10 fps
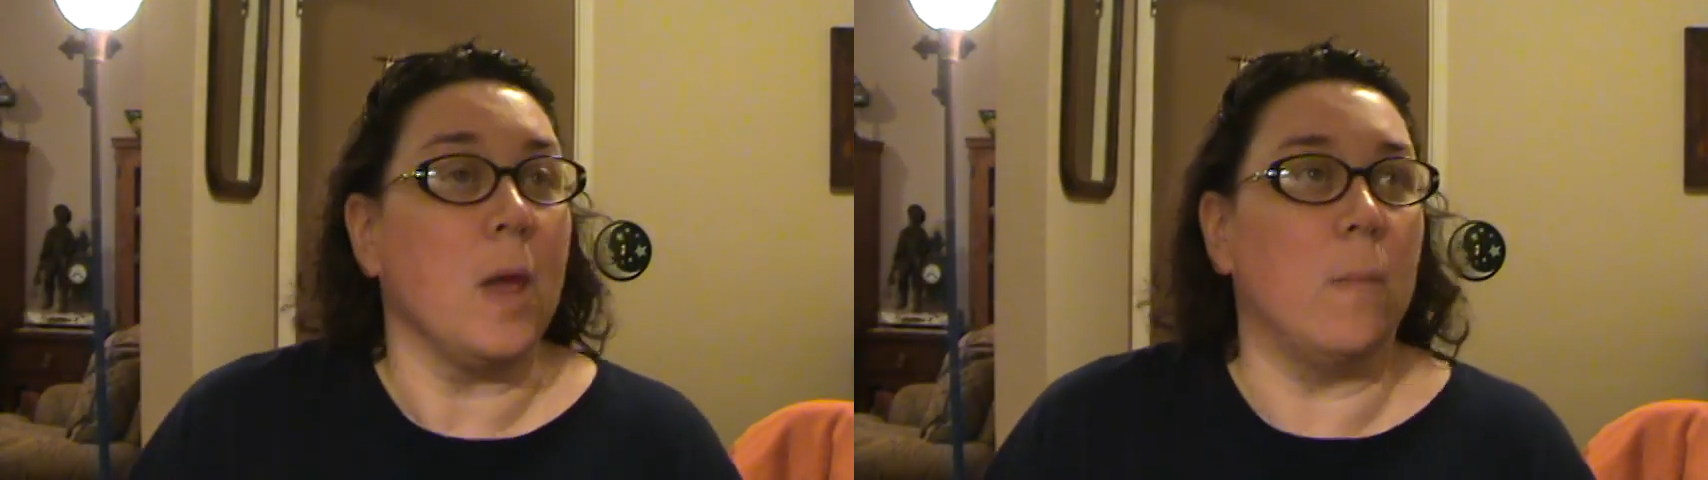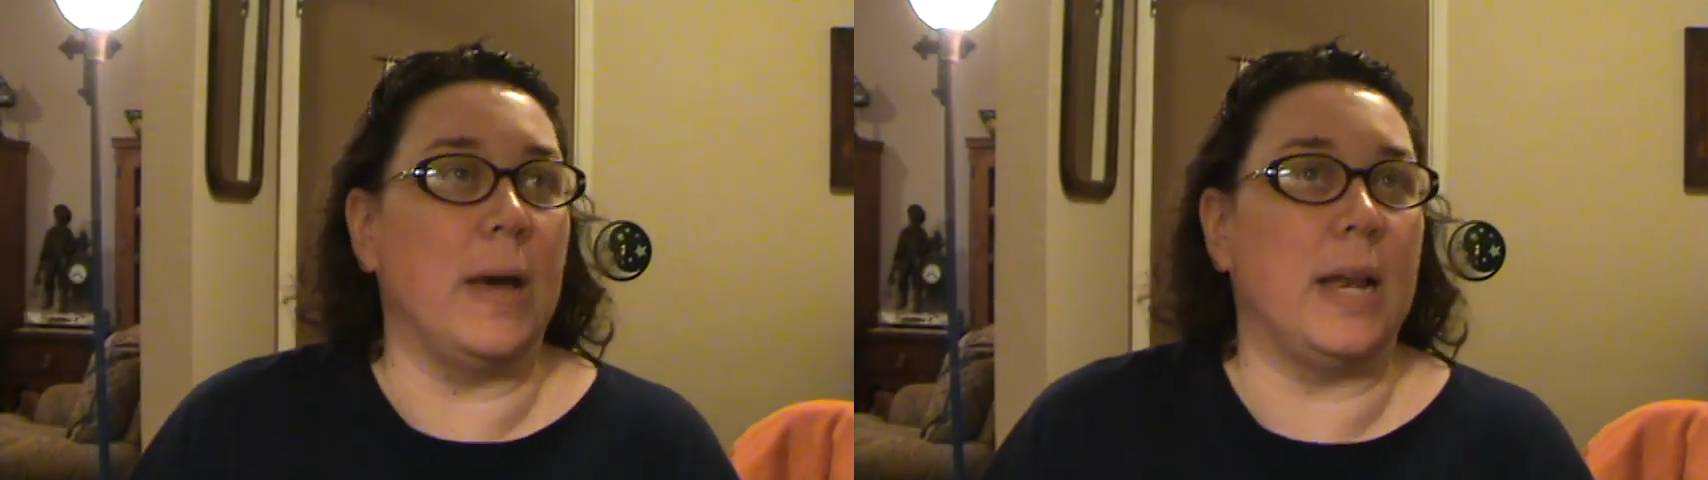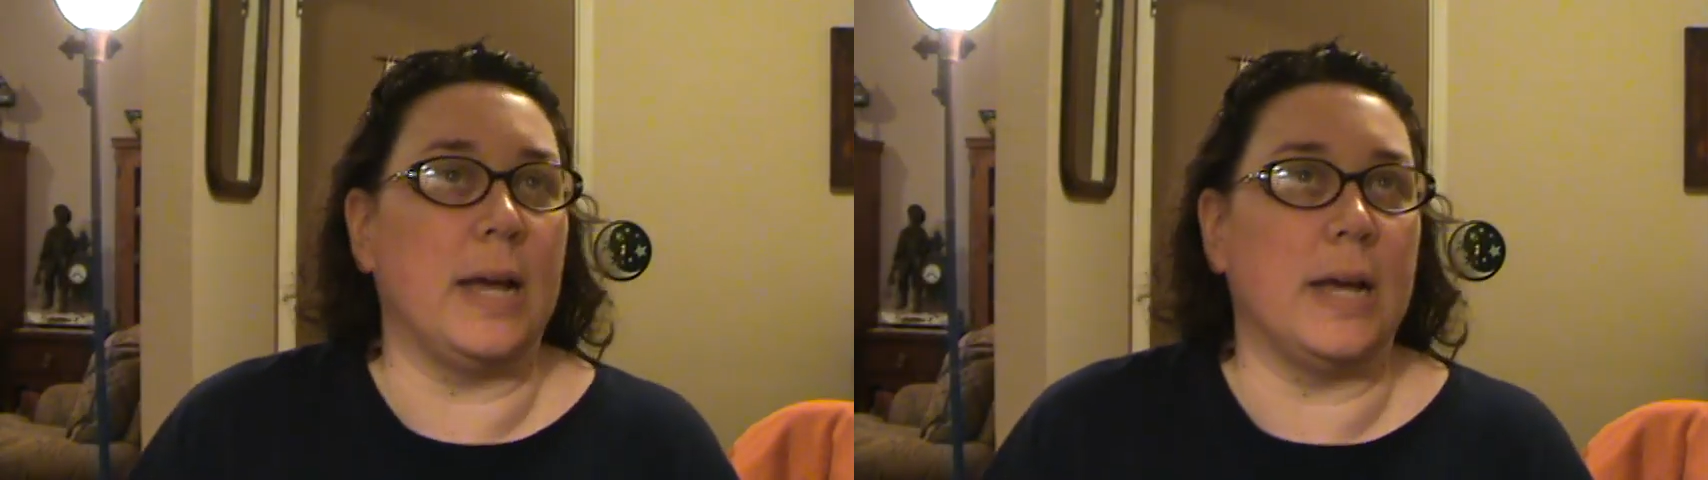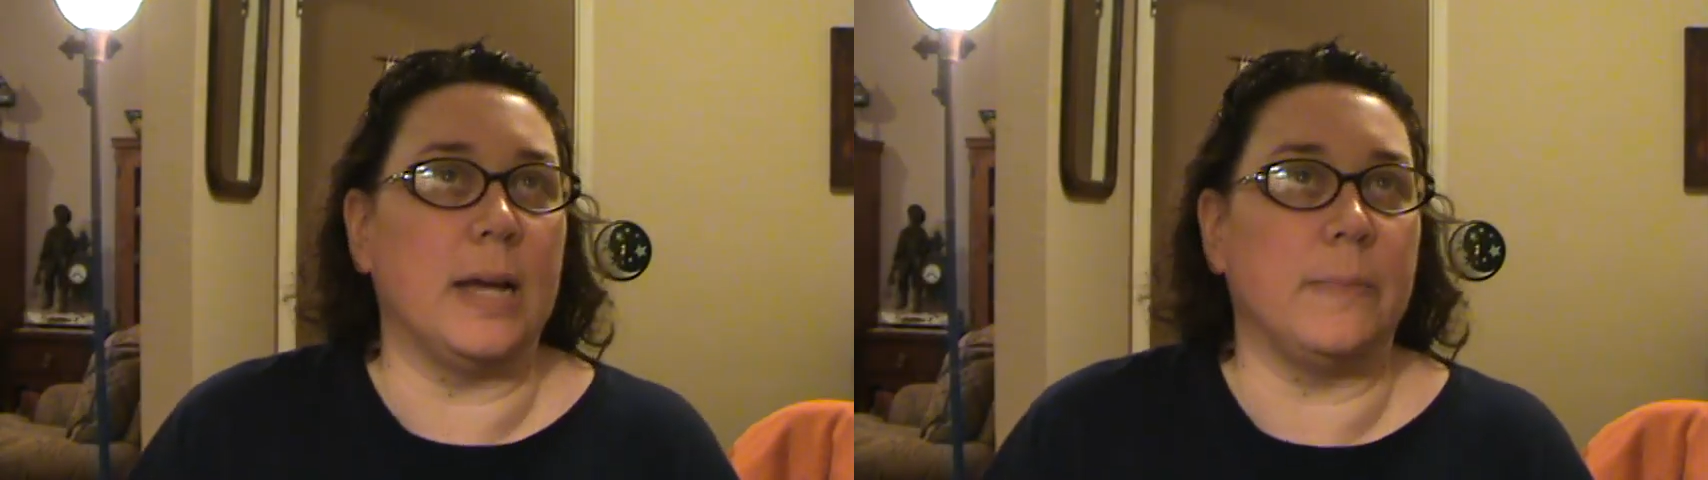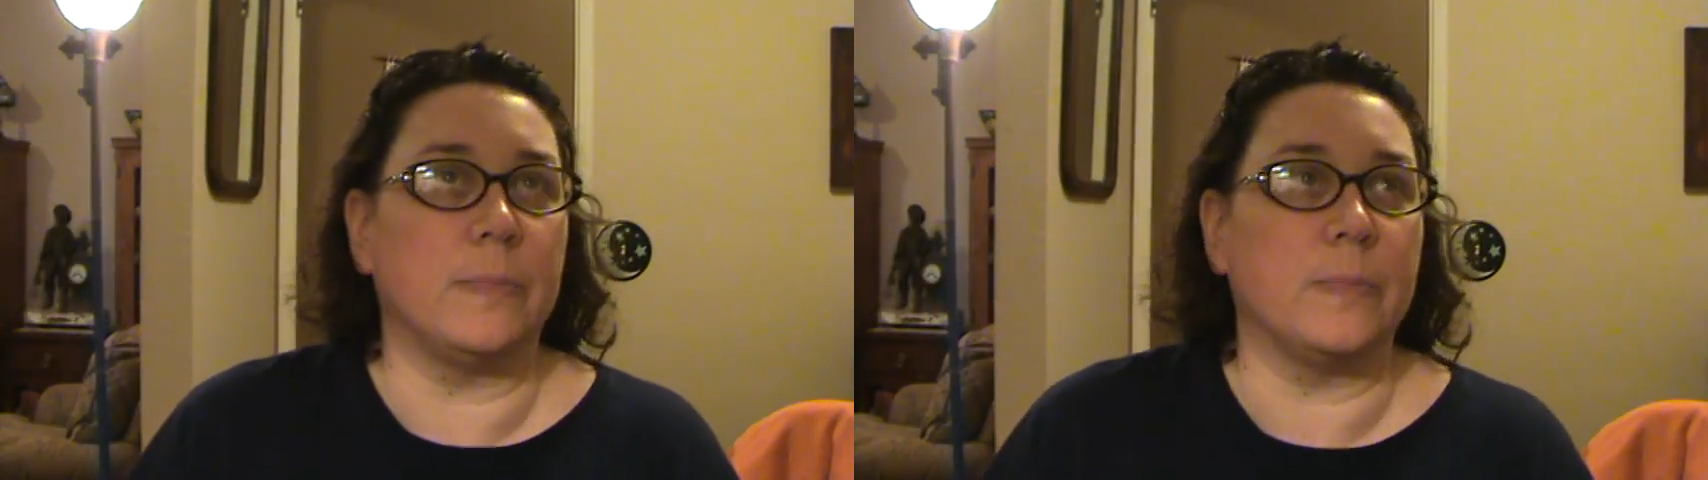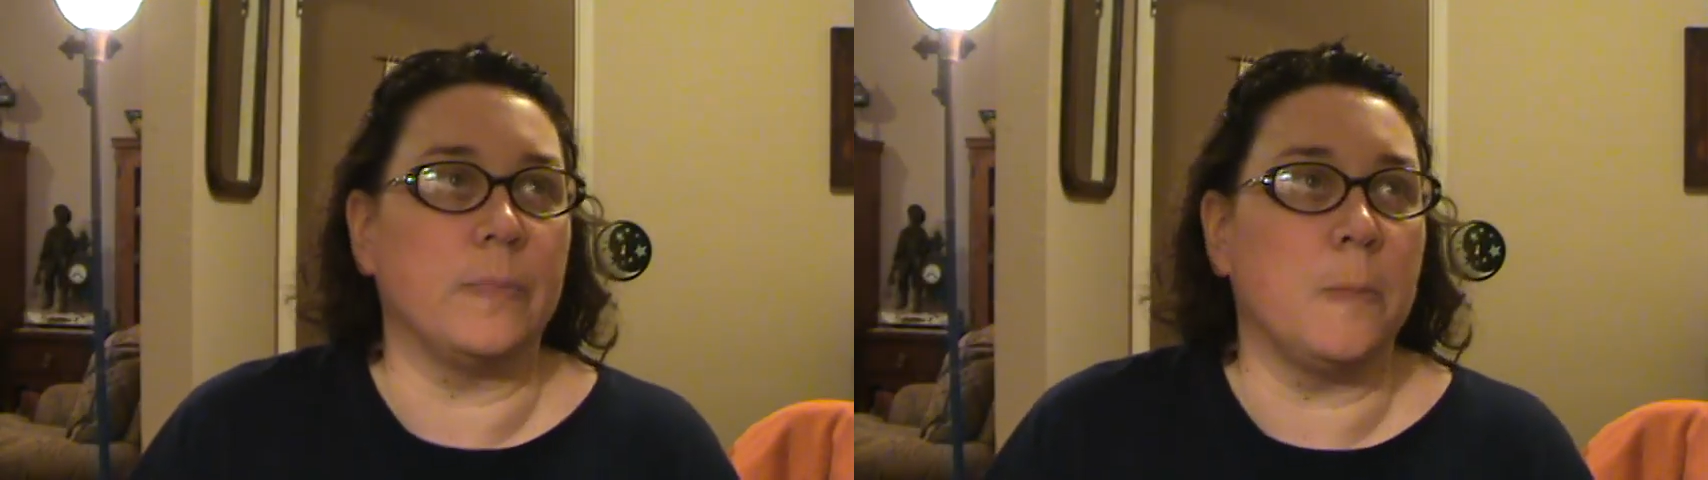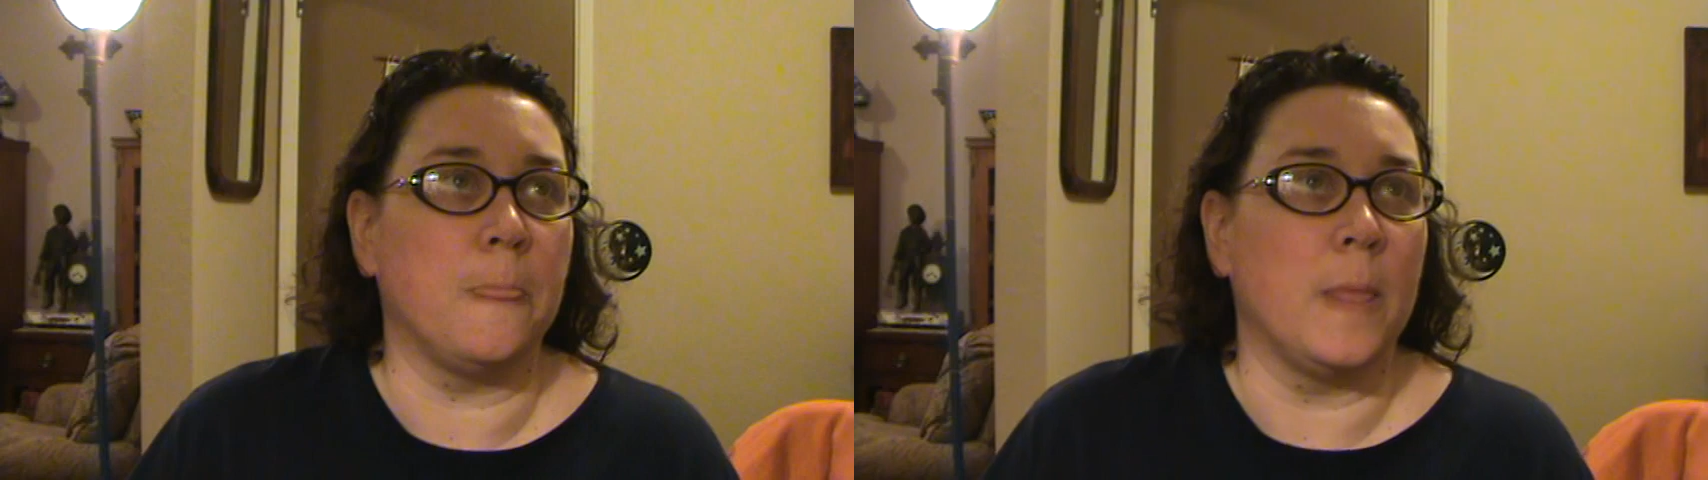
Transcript: But um,